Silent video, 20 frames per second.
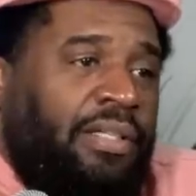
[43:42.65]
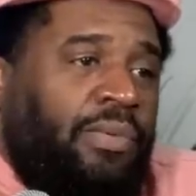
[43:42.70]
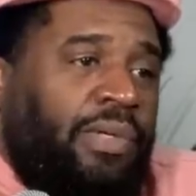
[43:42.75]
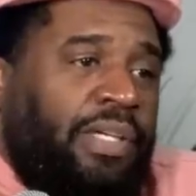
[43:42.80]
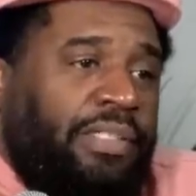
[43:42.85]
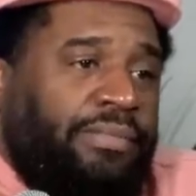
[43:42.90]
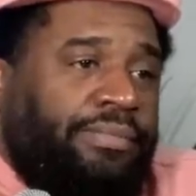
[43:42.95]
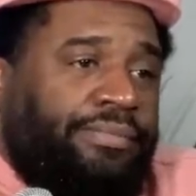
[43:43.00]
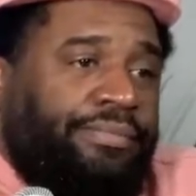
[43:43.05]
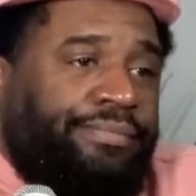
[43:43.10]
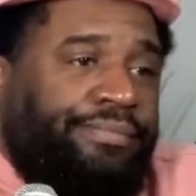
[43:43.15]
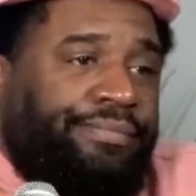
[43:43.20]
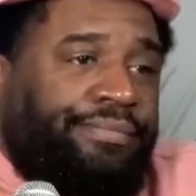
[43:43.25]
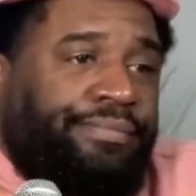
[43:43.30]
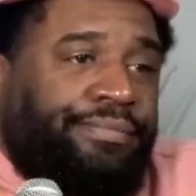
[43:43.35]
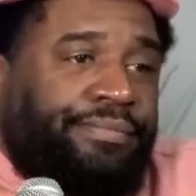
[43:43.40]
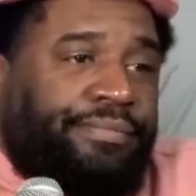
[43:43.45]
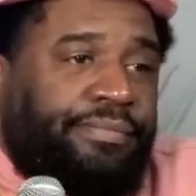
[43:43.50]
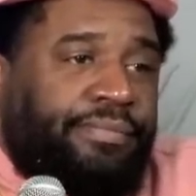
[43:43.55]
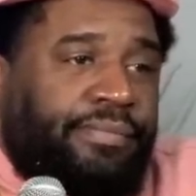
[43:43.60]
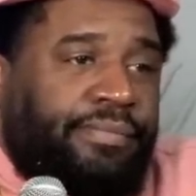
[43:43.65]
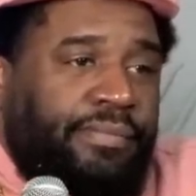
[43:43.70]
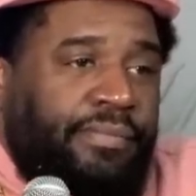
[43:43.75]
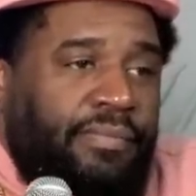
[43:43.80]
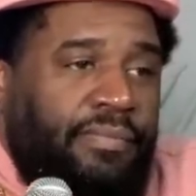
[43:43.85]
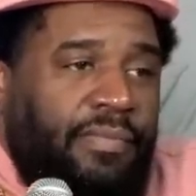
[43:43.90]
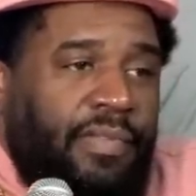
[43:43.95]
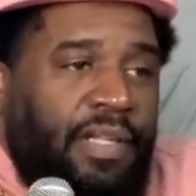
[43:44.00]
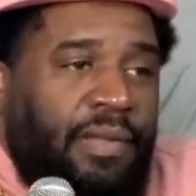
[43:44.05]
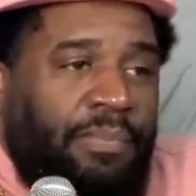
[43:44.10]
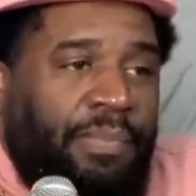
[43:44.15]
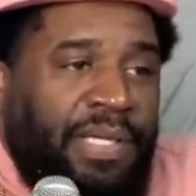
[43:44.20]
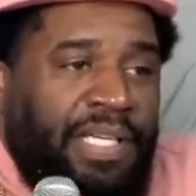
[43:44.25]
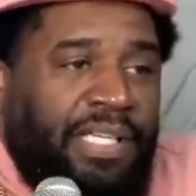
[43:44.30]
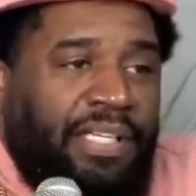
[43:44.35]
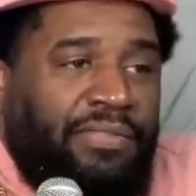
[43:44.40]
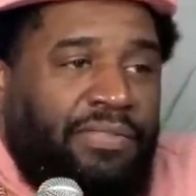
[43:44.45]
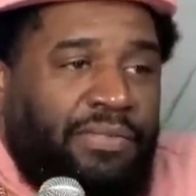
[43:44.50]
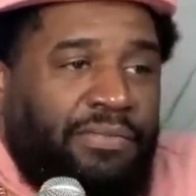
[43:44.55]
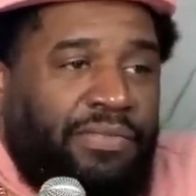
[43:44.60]
Anyway,
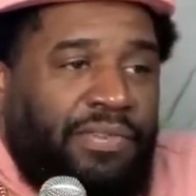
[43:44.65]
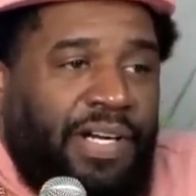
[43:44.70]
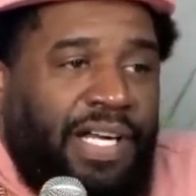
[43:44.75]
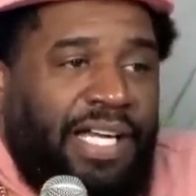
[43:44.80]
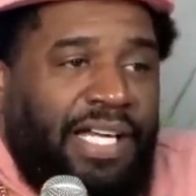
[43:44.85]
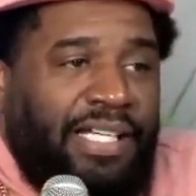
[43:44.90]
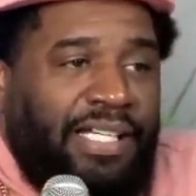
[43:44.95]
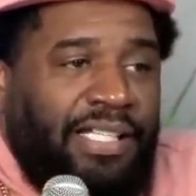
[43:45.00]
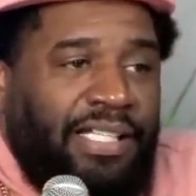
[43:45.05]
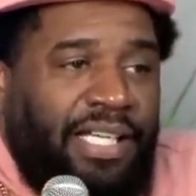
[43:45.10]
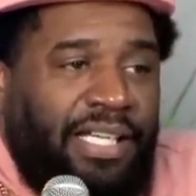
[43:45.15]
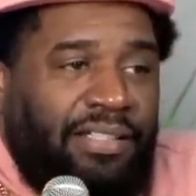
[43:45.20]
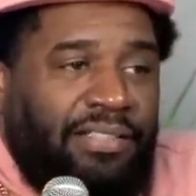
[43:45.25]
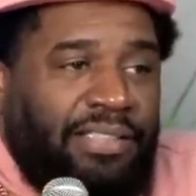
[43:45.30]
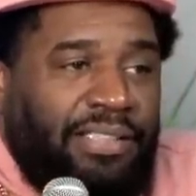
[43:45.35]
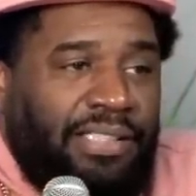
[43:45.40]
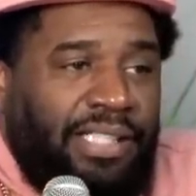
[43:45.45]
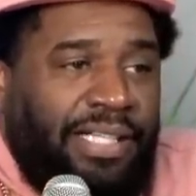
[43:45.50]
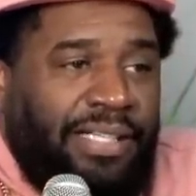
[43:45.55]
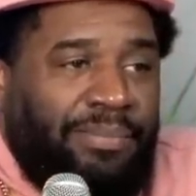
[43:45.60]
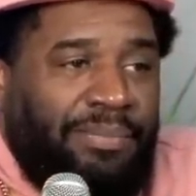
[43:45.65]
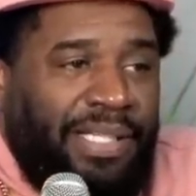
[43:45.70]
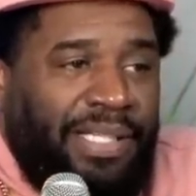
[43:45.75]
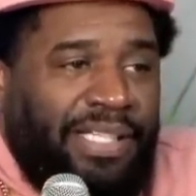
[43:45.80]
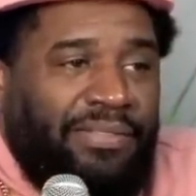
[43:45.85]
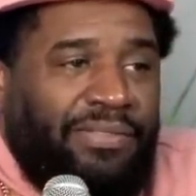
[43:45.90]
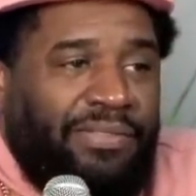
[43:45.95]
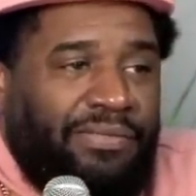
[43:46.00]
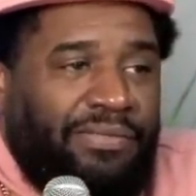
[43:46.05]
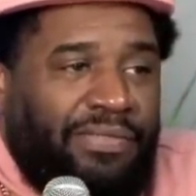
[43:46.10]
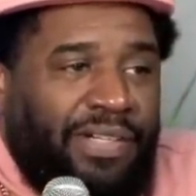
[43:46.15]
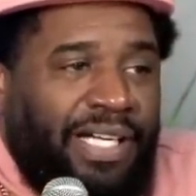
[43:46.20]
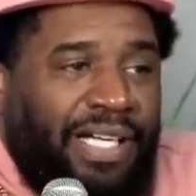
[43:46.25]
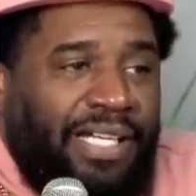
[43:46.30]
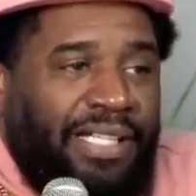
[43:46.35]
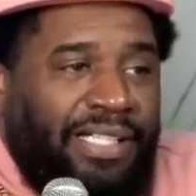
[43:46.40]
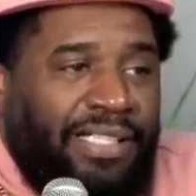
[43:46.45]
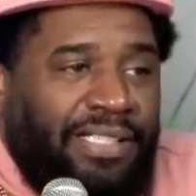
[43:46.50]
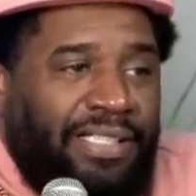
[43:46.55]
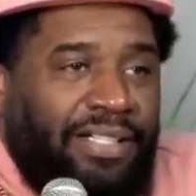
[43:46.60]
Pinky from Friday. I don't look like Pinky from
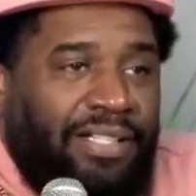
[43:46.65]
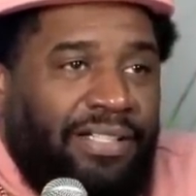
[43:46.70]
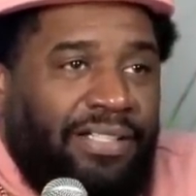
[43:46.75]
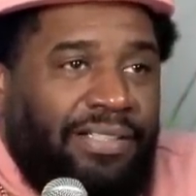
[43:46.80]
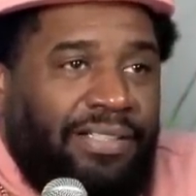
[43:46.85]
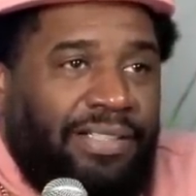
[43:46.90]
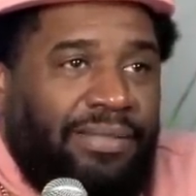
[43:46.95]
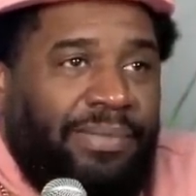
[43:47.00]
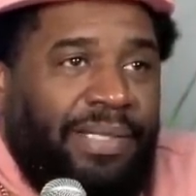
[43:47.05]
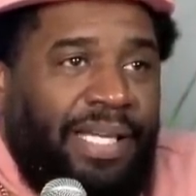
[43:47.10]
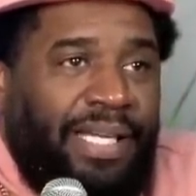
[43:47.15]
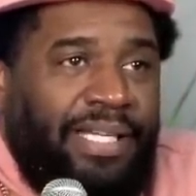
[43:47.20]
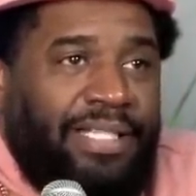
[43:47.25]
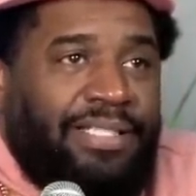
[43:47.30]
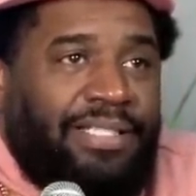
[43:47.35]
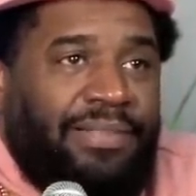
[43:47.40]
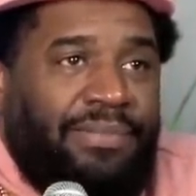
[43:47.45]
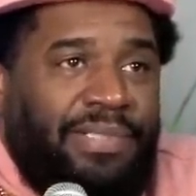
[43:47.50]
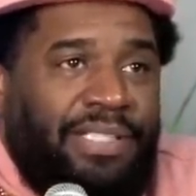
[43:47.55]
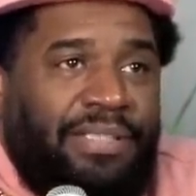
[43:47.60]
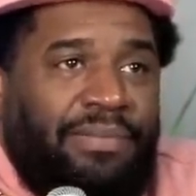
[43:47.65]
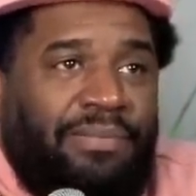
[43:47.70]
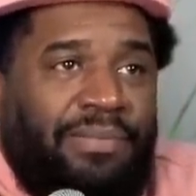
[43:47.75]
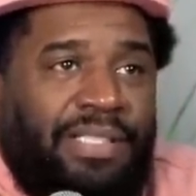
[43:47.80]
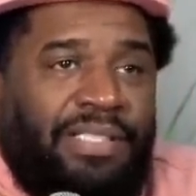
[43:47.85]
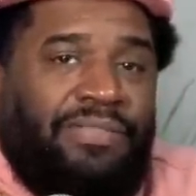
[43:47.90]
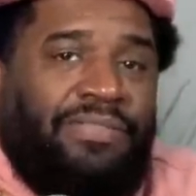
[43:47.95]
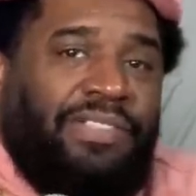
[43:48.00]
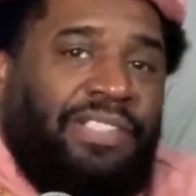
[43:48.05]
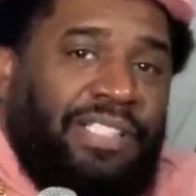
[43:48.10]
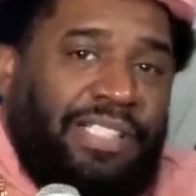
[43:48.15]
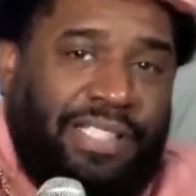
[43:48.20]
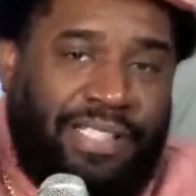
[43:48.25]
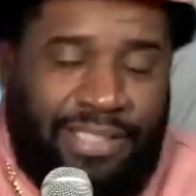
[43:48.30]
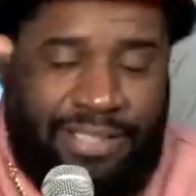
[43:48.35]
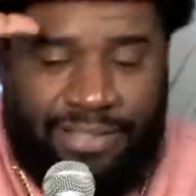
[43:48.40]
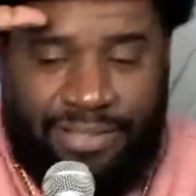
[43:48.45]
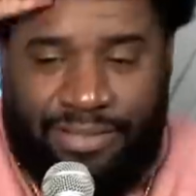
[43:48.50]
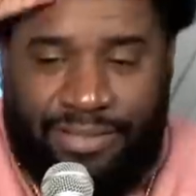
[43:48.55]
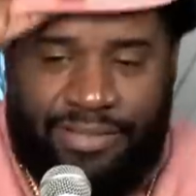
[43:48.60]
Friday, dog. I'm handsome in a month.
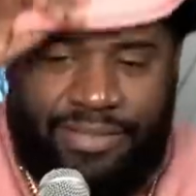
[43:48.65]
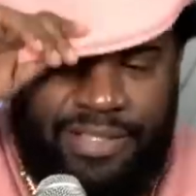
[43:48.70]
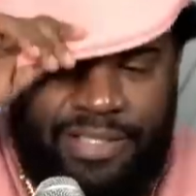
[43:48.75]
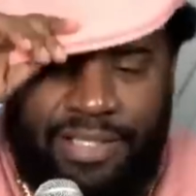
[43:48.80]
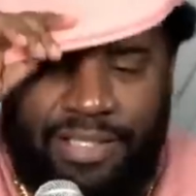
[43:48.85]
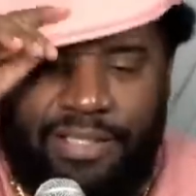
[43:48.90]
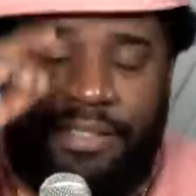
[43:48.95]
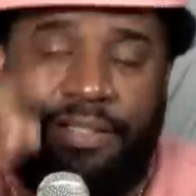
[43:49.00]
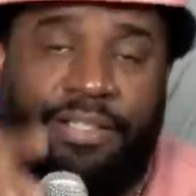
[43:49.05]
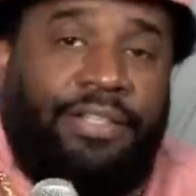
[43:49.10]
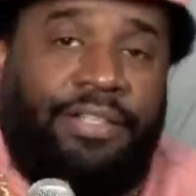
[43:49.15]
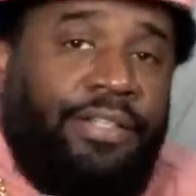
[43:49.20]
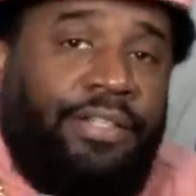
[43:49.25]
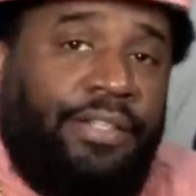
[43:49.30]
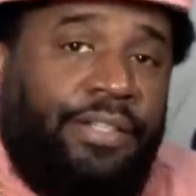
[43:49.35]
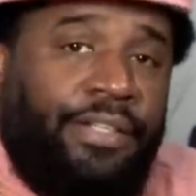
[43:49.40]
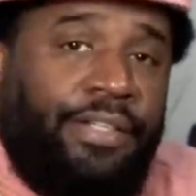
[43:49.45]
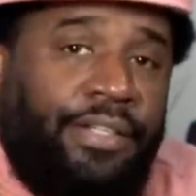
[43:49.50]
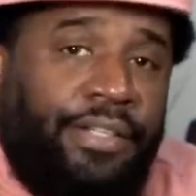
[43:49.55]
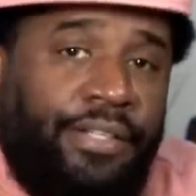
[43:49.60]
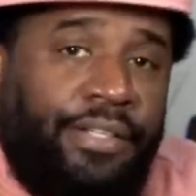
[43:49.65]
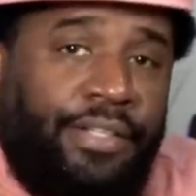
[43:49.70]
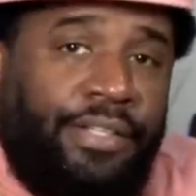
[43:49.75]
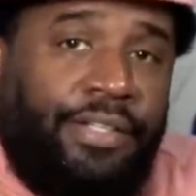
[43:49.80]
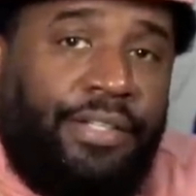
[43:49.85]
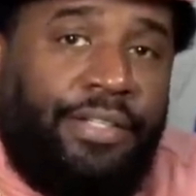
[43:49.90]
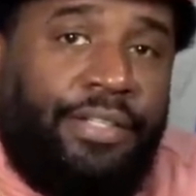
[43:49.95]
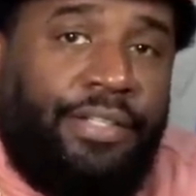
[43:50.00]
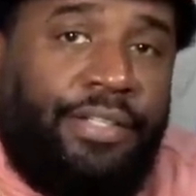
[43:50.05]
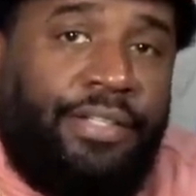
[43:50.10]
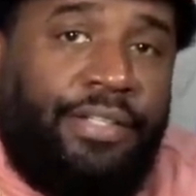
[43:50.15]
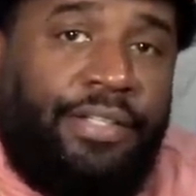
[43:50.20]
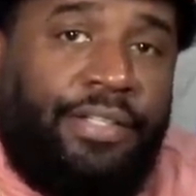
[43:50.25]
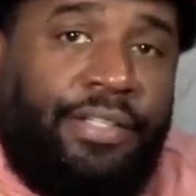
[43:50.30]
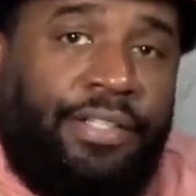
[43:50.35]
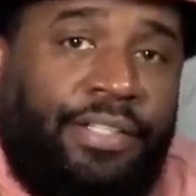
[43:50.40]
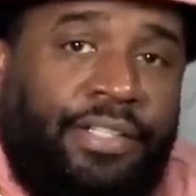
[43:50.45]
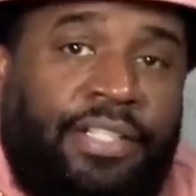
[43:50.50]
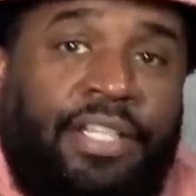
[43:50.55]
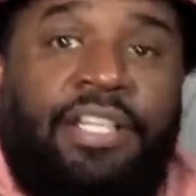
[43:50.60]
Look at it.
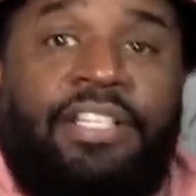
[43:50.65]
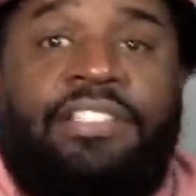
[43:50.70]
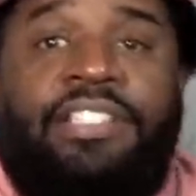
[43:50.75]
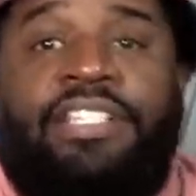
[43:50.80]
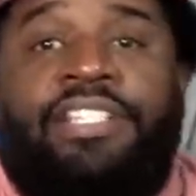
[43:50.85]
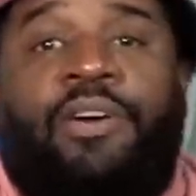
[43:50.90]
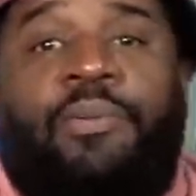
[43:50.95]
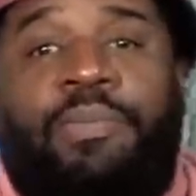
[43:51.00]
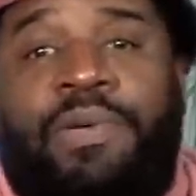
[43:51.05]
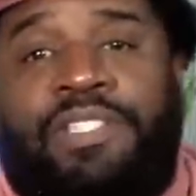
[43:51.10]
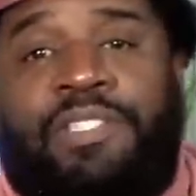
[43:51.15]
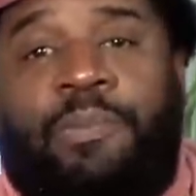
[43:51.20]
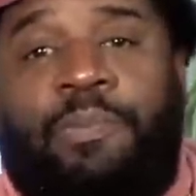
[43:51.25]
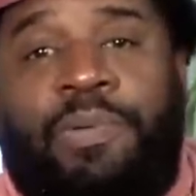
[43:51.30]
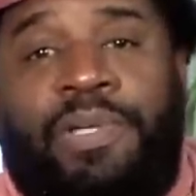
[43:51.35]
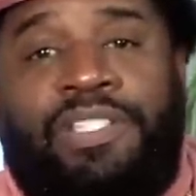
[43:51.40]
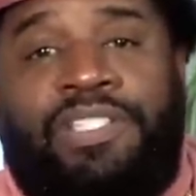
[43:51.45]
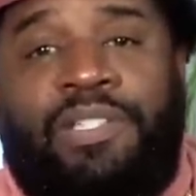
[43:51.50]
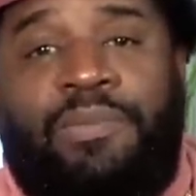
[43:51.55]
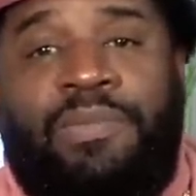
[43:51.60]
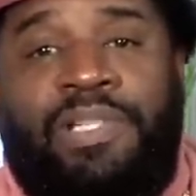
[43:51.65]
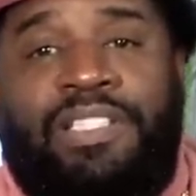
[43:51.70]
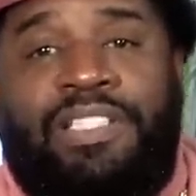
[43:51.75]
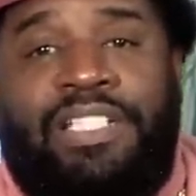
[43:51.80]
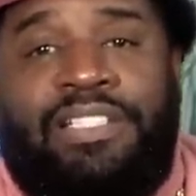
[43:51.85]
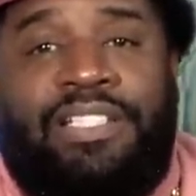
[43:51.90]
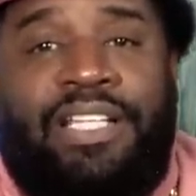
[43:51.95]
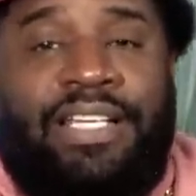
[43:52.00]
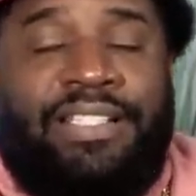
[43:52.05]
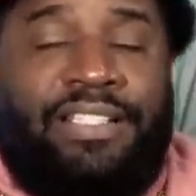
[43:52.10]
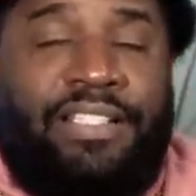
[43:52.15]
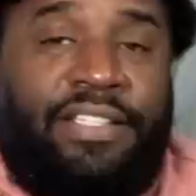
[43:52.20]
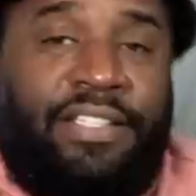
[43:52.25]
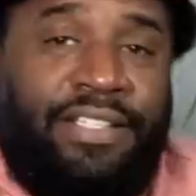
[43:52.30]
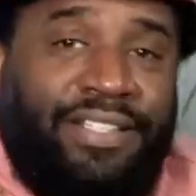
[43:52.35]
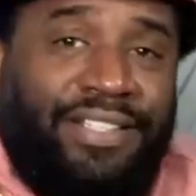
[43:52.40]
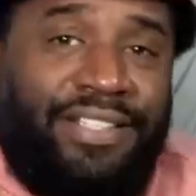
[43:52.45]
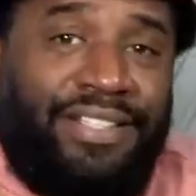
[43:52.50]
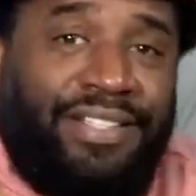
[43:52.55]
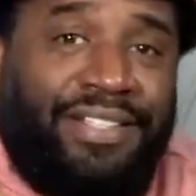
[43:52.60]
Stinky. Send your bitch a picture of me just like
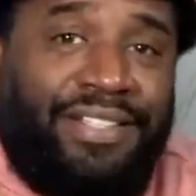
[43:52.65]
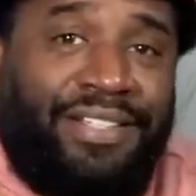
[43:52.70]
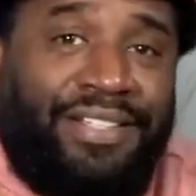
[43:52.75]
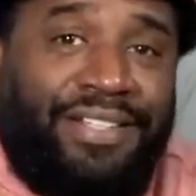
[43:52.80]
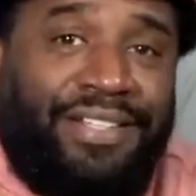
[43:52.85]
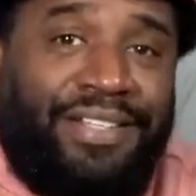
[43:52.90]
this.